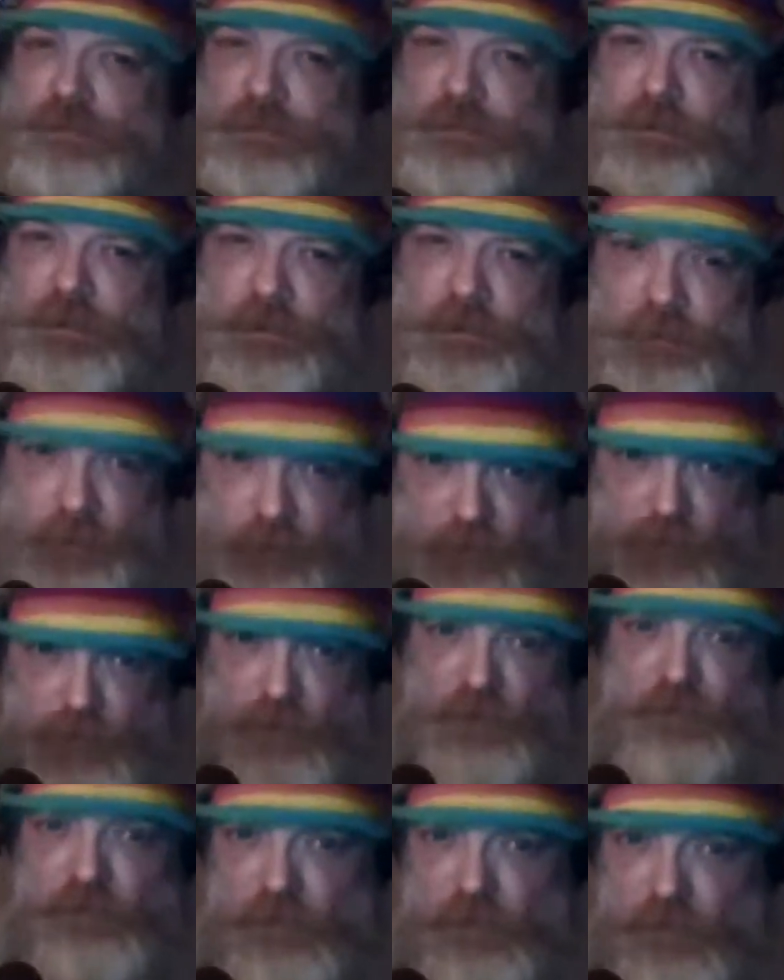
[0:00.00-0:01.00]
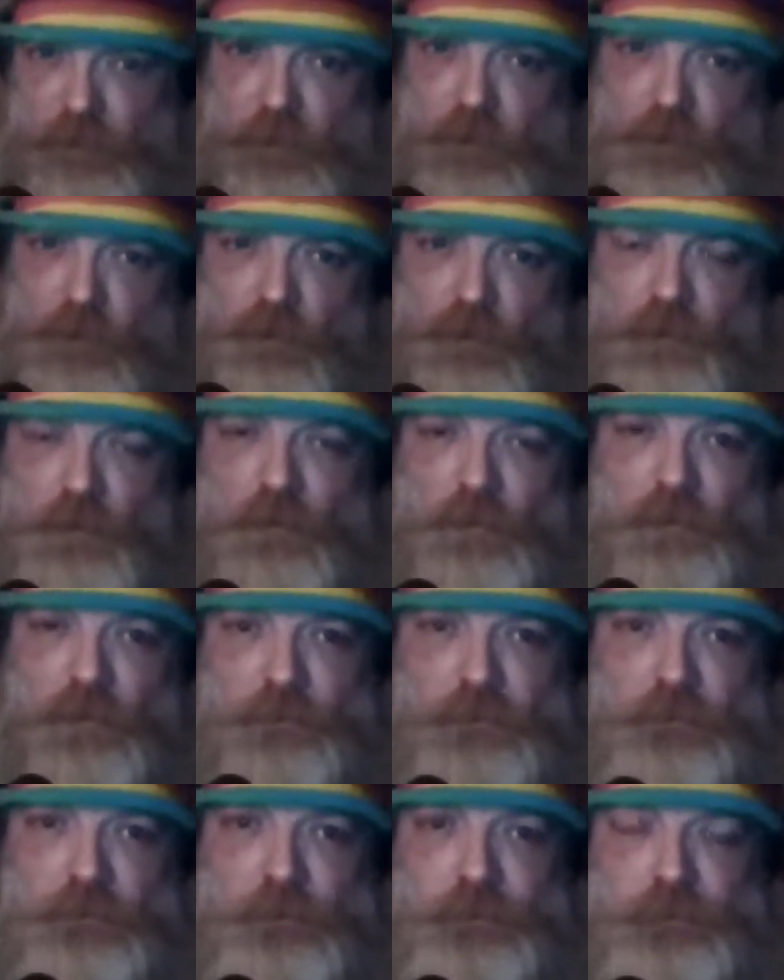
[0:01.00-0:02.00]
in your contact
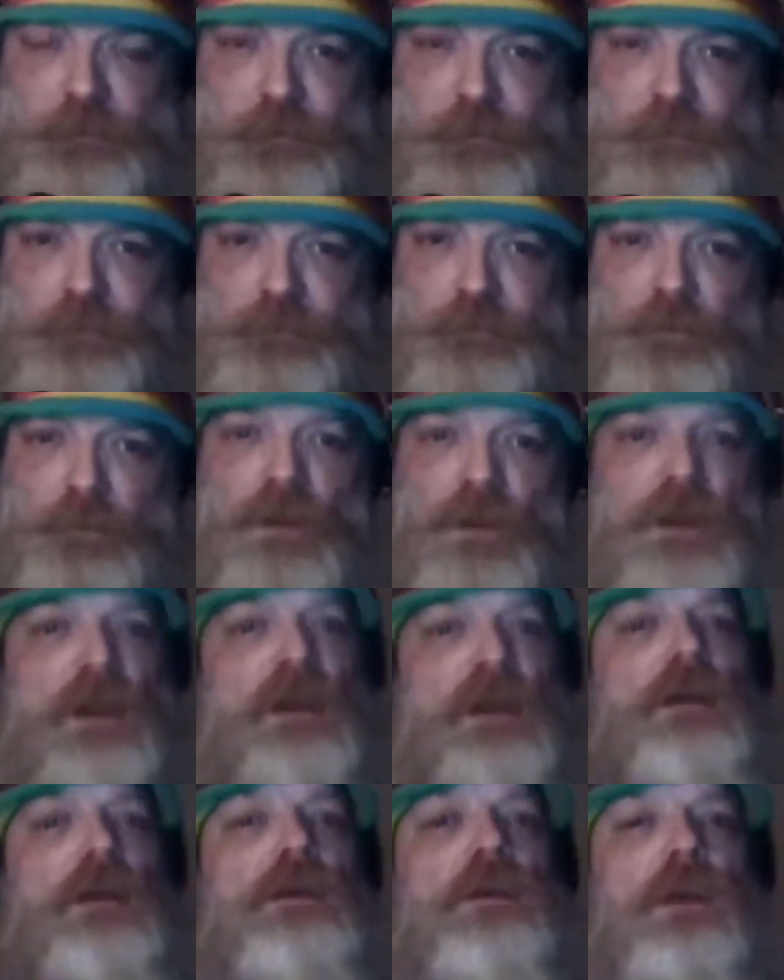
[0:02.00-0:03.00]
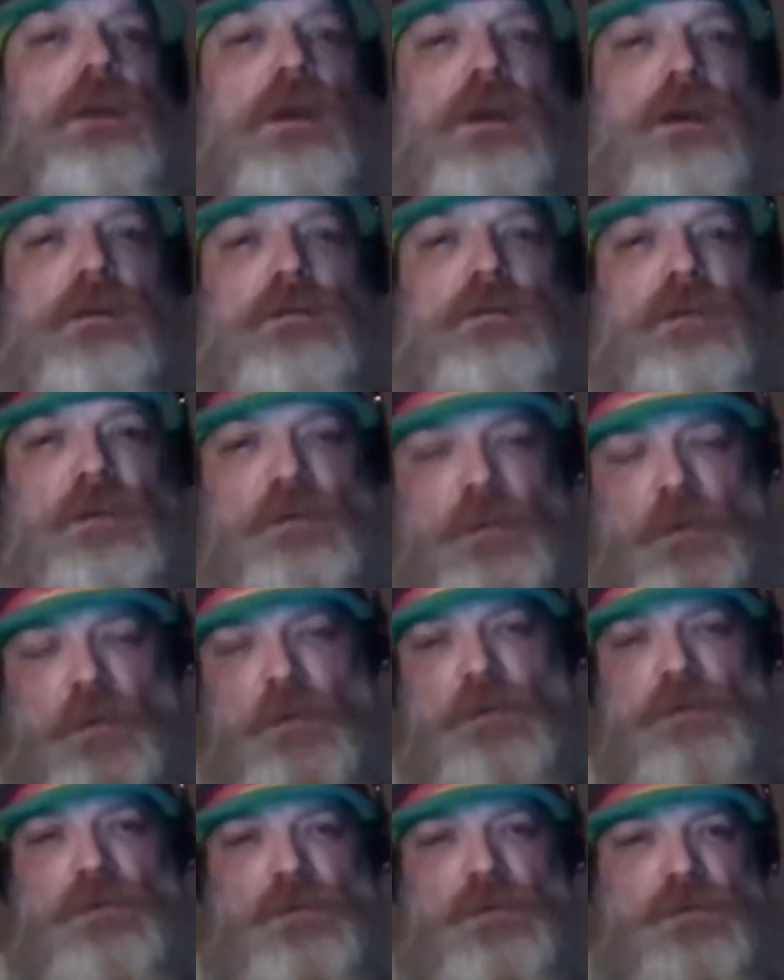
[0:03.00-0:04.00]
experience? And a lot of
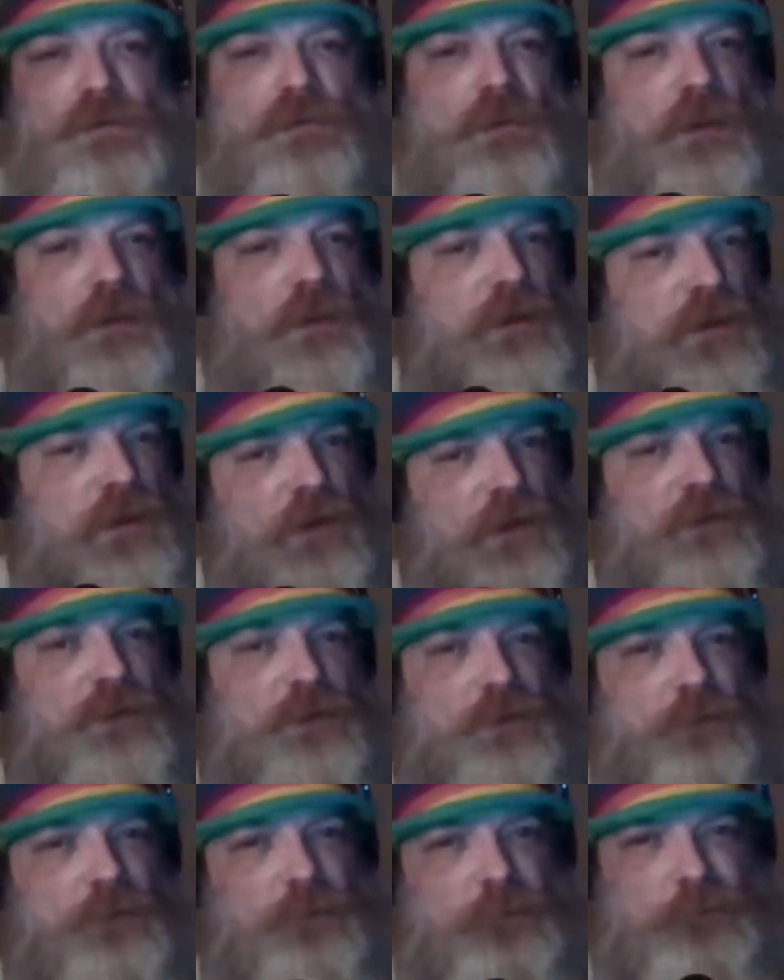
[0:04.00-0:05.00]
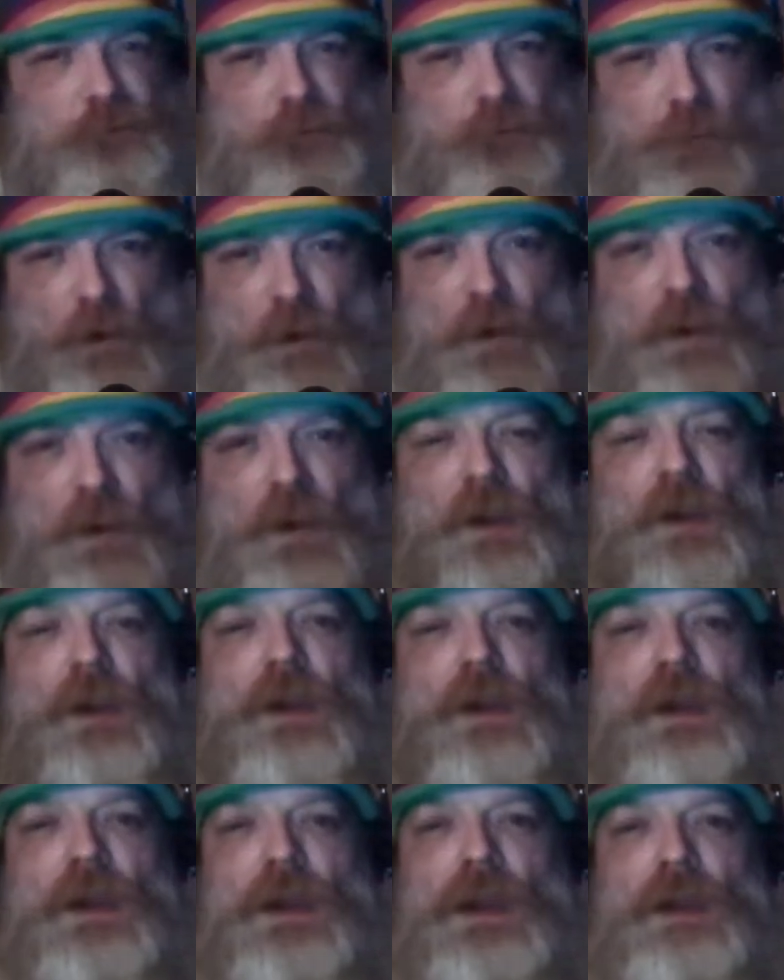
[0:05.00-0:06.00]
experiences say yes.
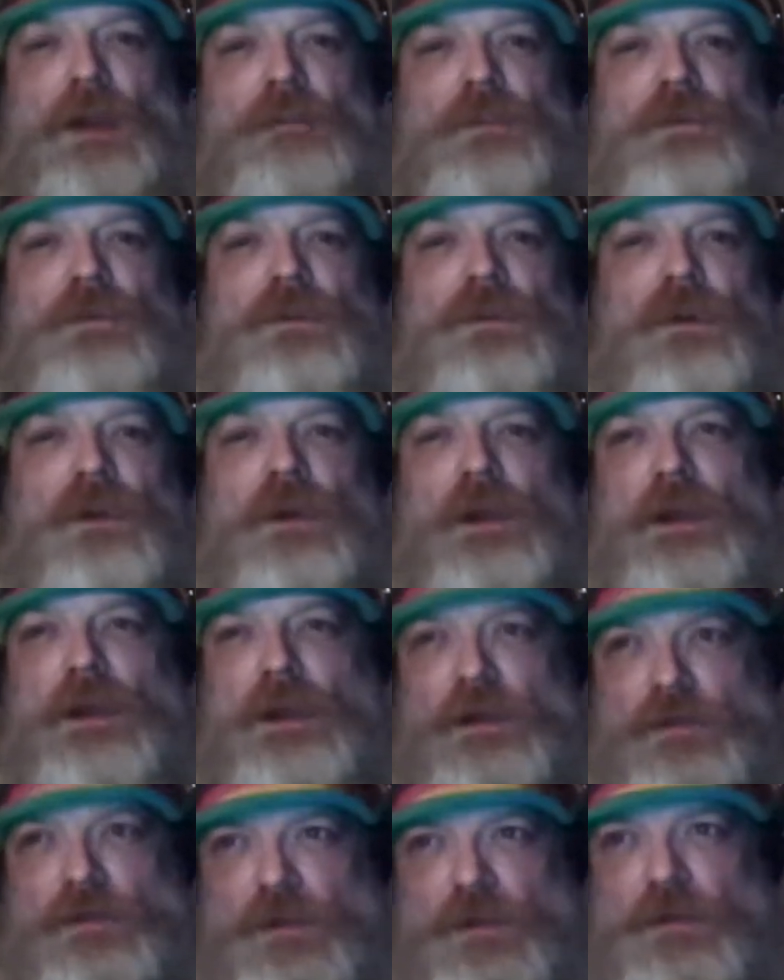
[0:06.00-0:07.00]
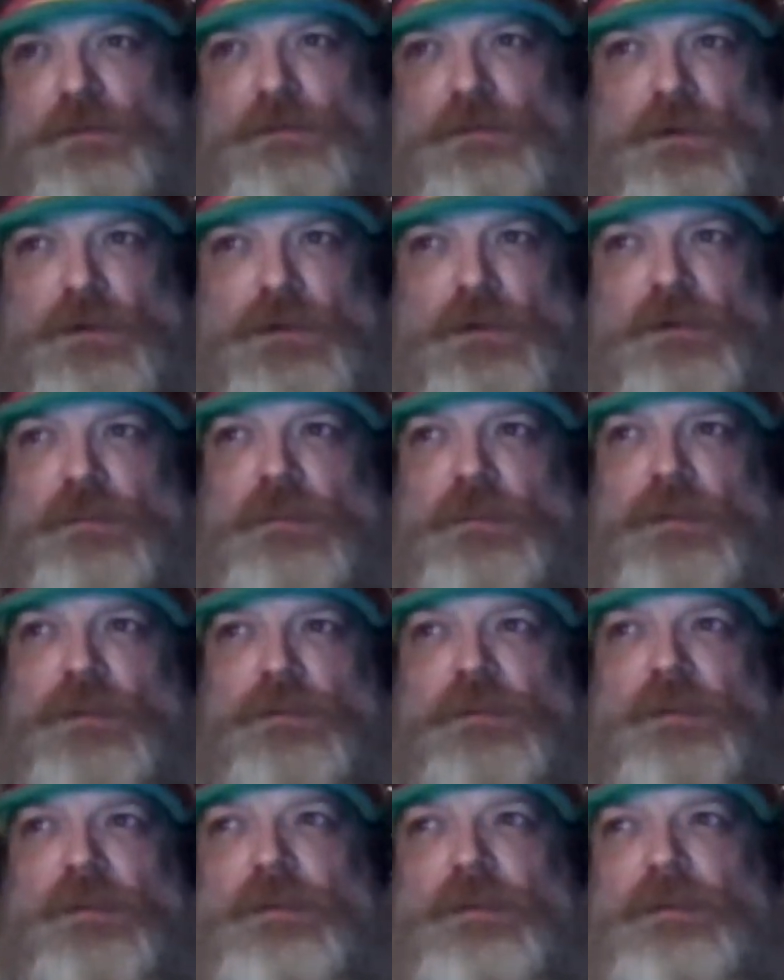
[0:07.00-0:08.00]
And I talked
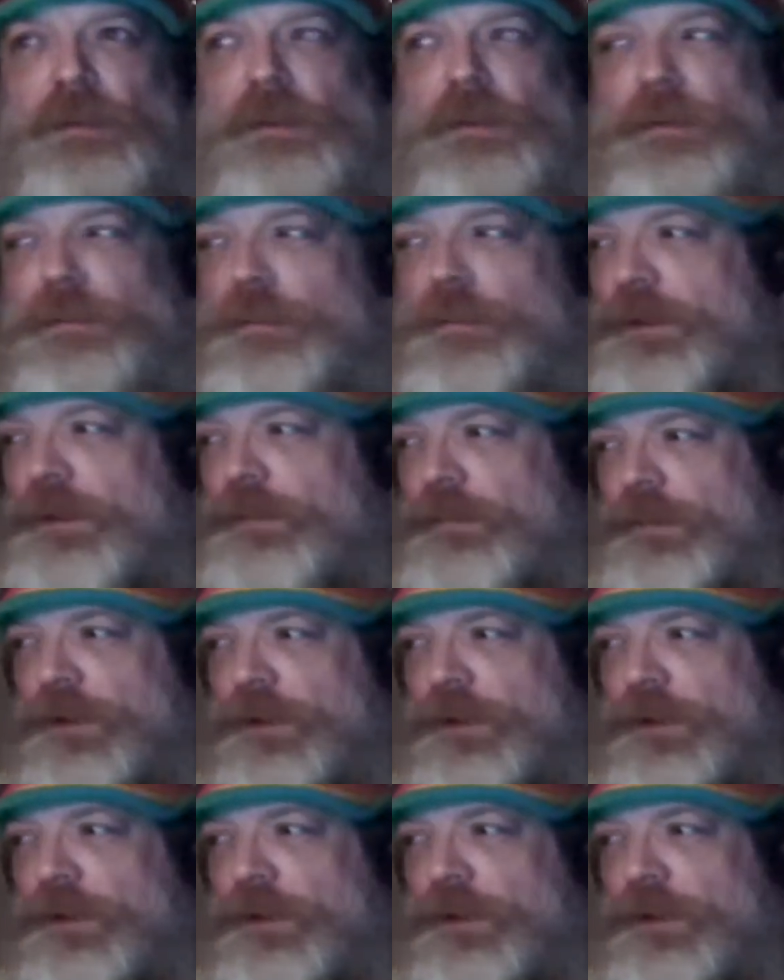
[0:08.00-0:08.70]
with one of the